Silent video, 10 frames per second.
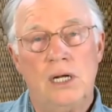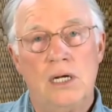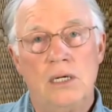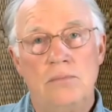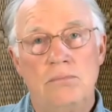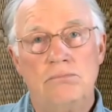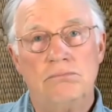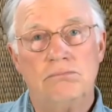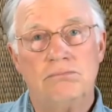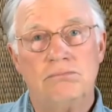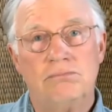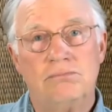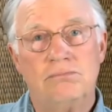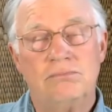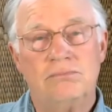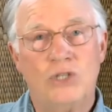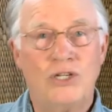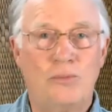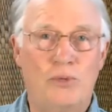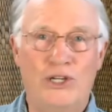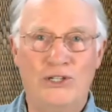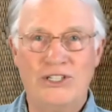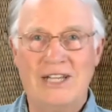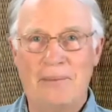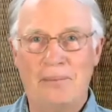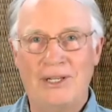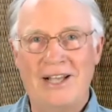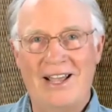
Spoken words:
Um, that's a pretty good sampling.